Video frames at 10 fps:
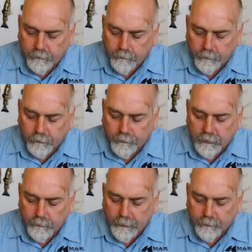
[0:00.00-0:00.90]
So I want you to
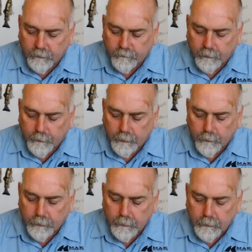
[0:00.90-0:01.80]
think about this for a
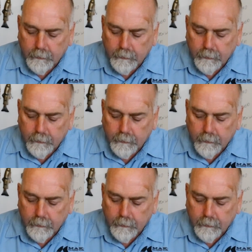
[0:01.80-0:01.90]
moment.